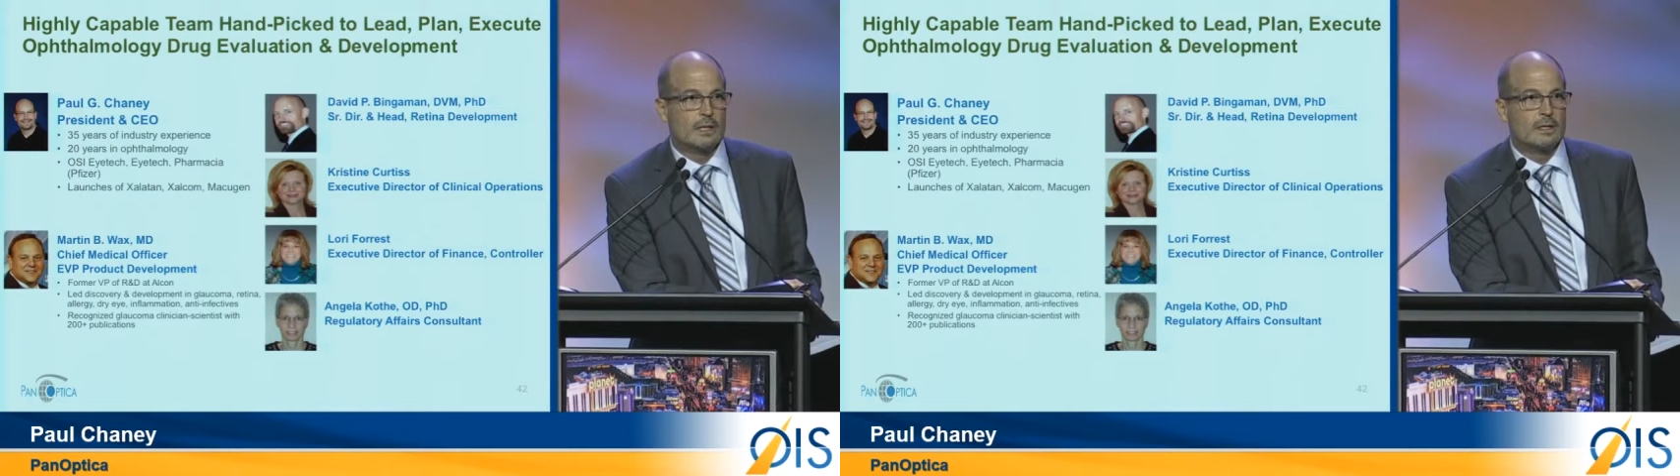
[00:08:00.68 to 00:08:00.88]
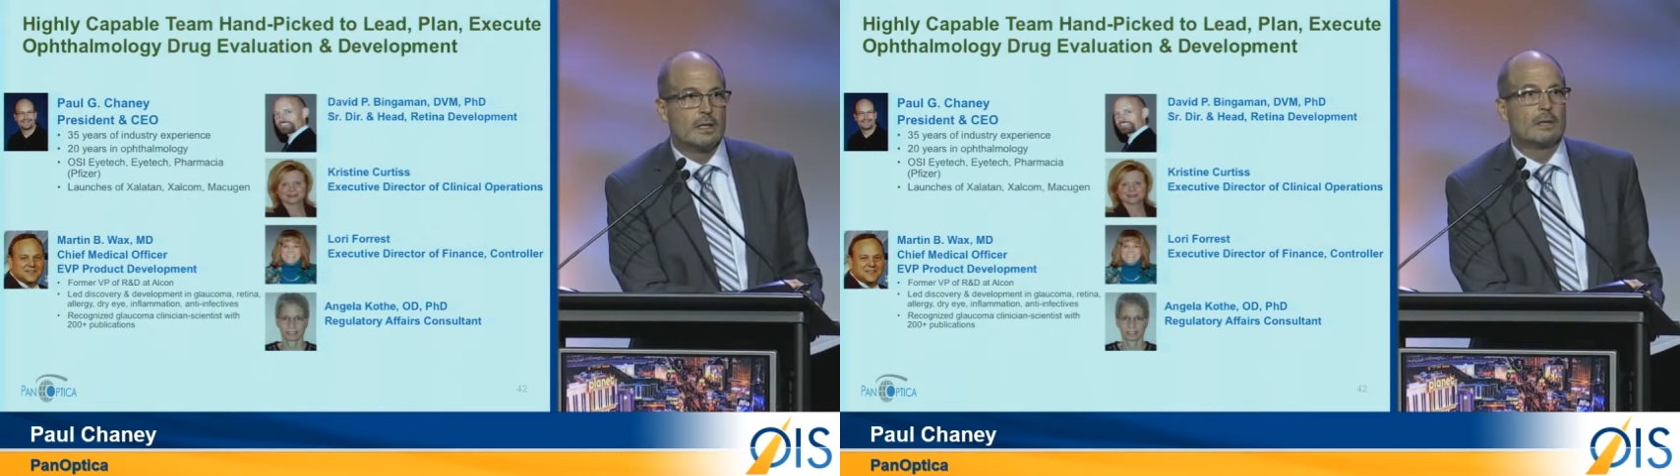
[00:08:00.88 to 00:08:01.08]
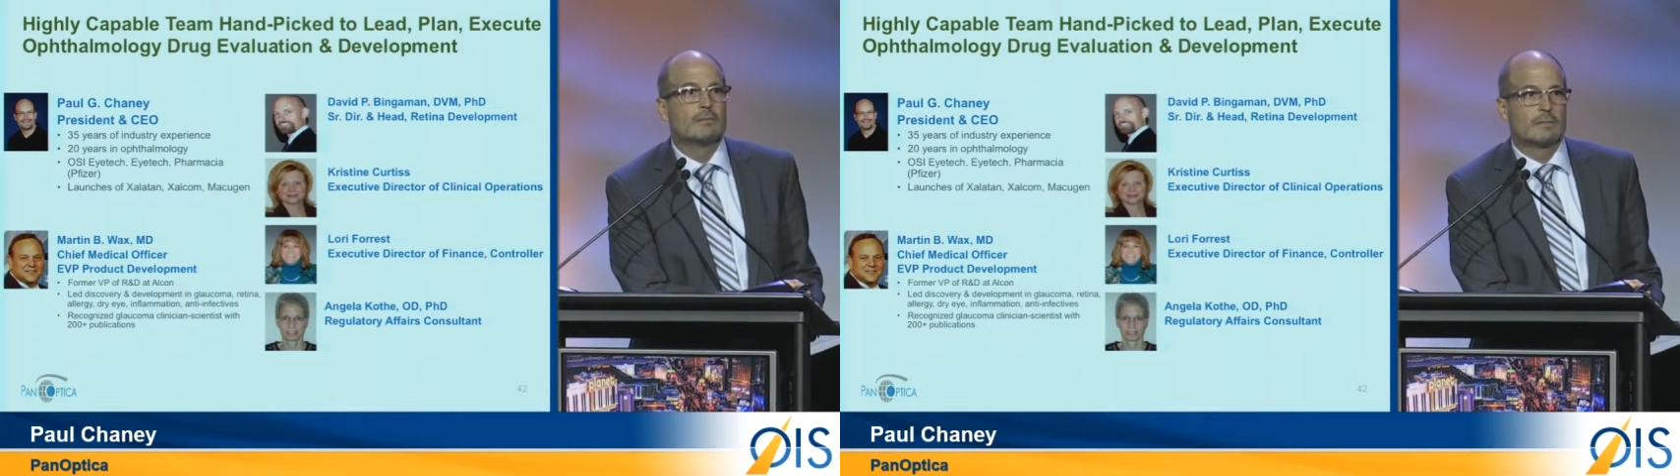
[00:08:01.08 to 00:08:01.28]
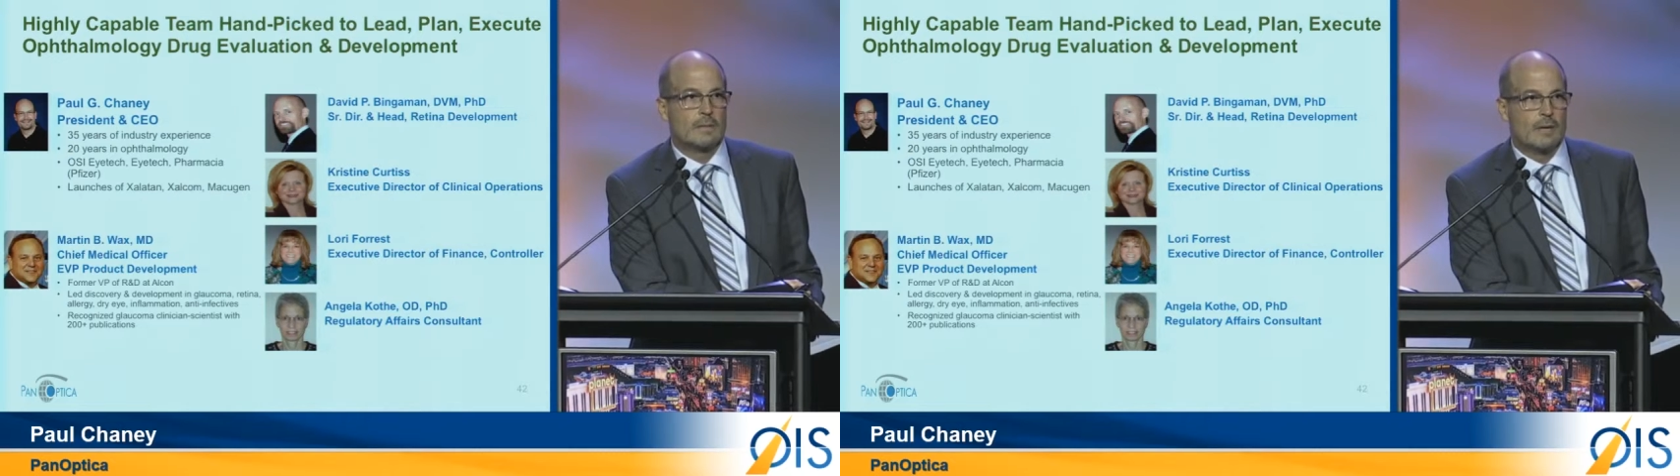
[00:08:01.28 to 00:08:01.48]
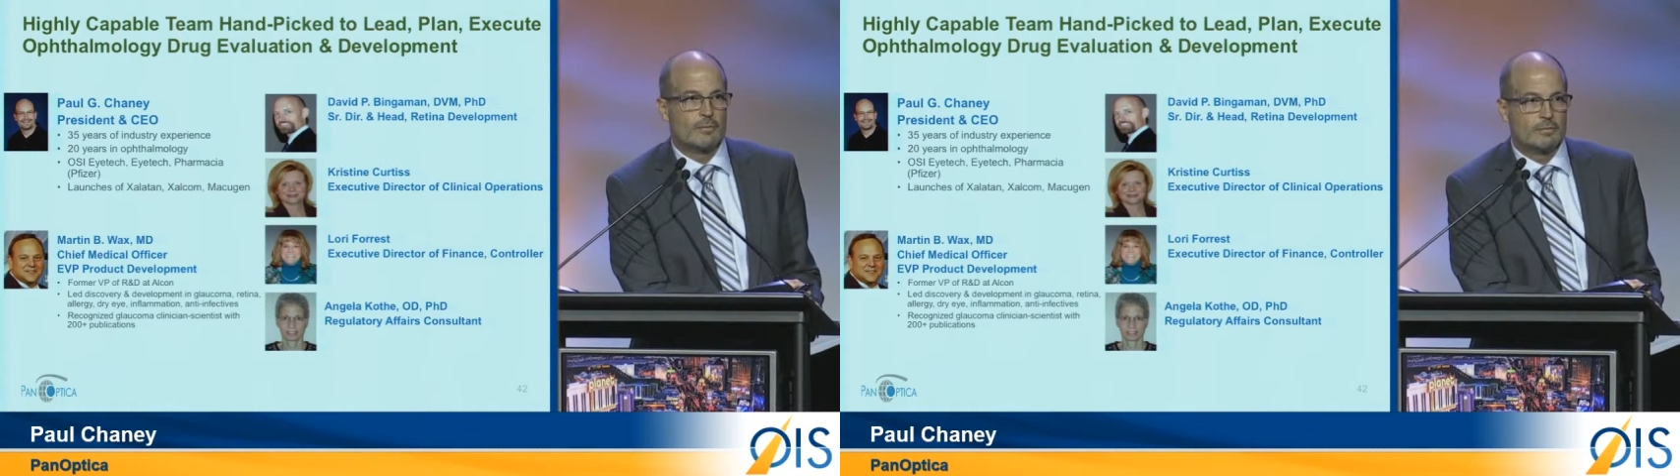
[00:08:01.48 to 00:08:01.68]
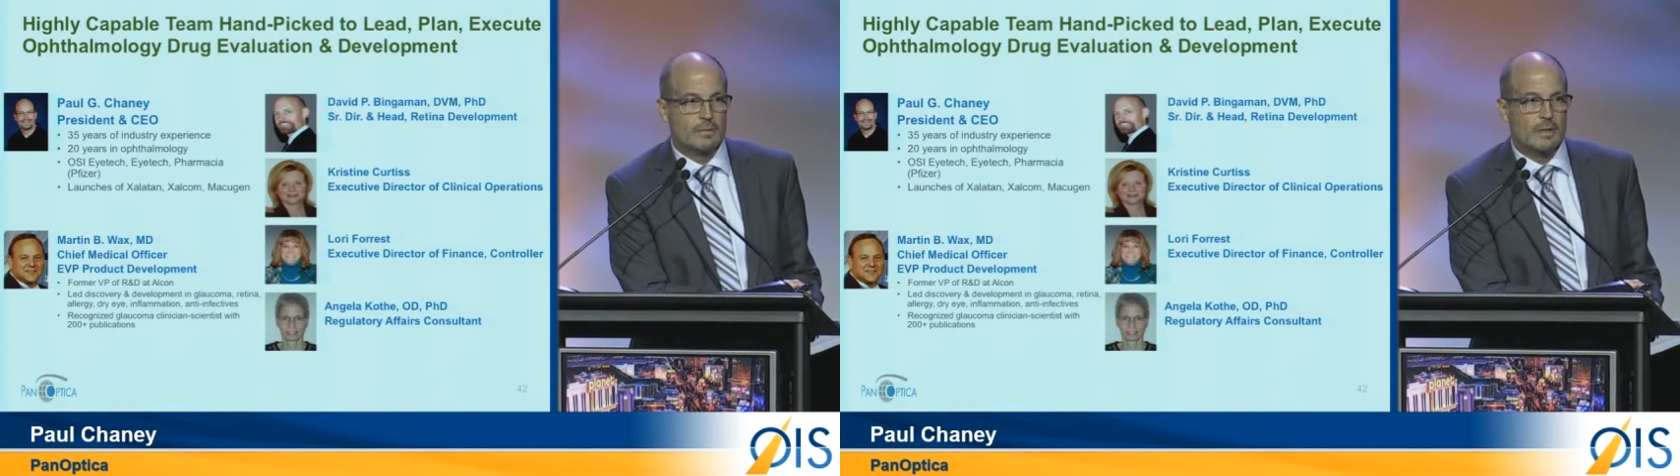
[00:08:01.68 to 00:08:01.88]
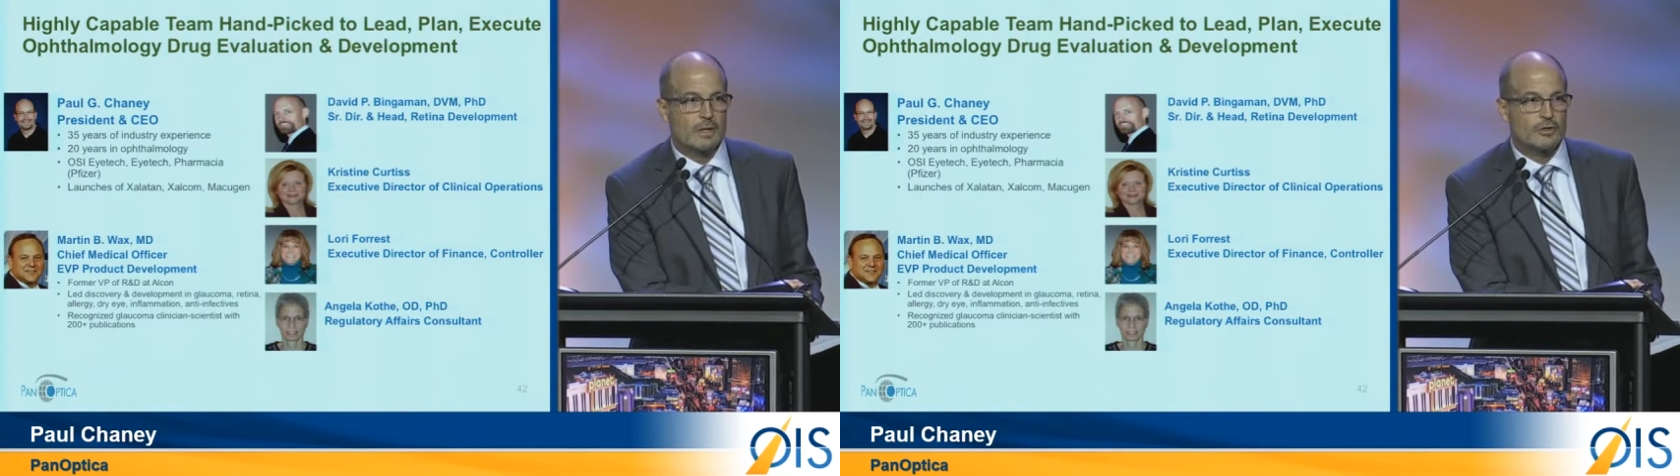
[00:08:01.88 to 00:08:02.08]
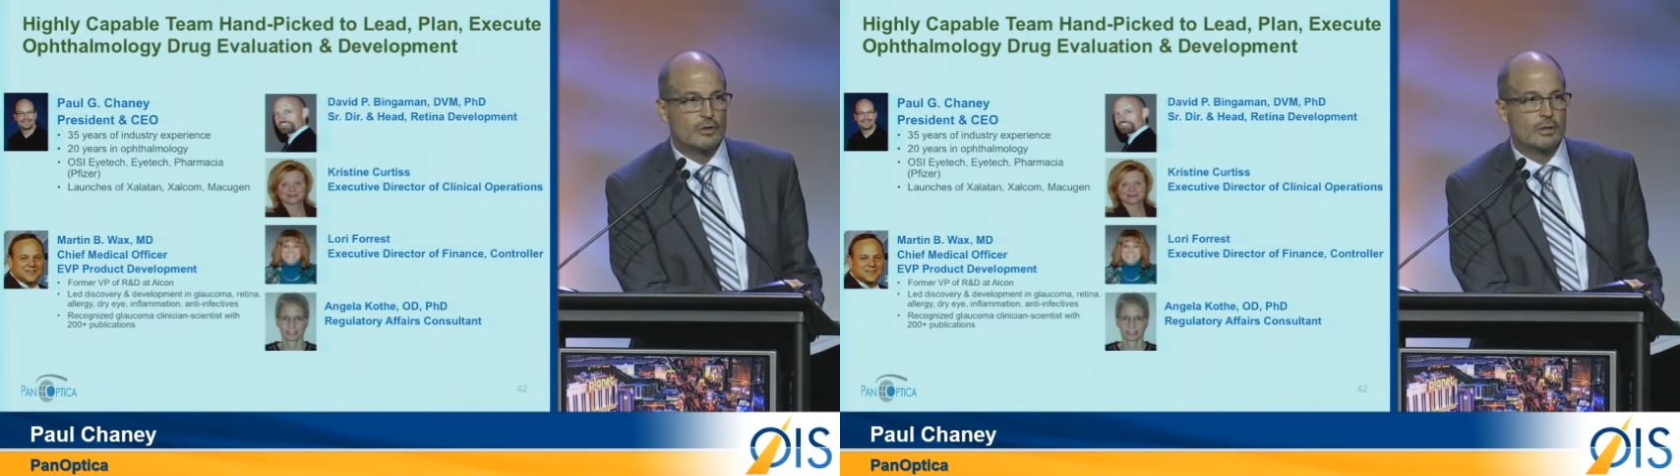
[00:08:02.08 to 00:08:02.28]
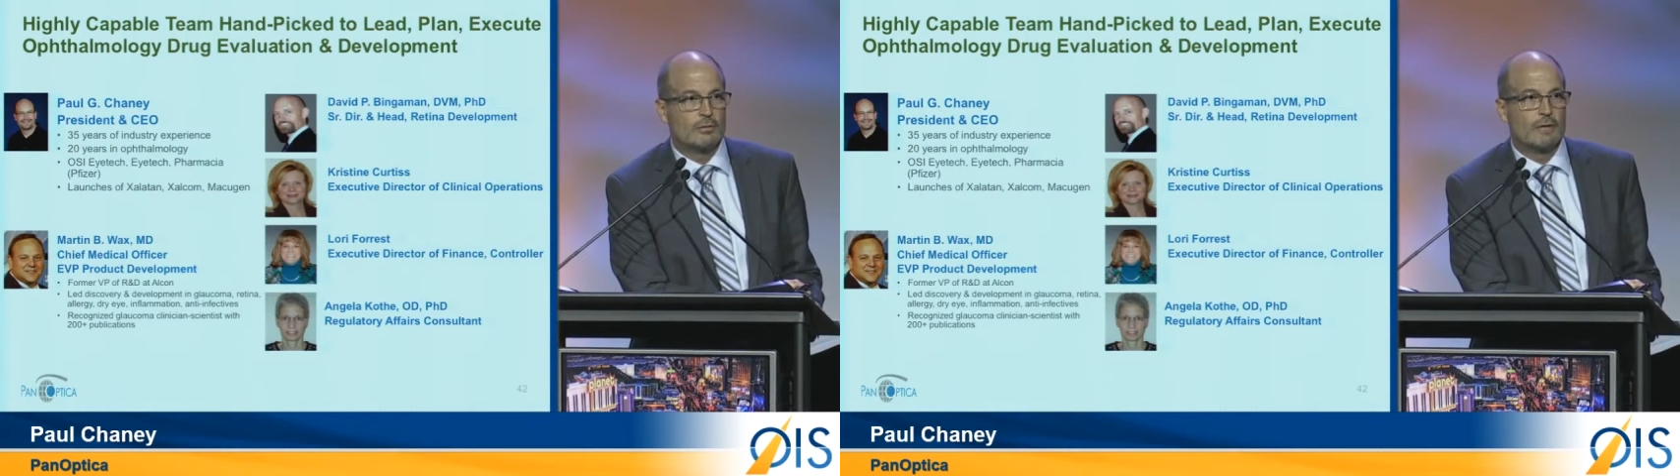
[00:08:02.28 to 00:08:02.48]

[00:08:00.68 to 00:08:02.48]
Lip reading: and I'm eternally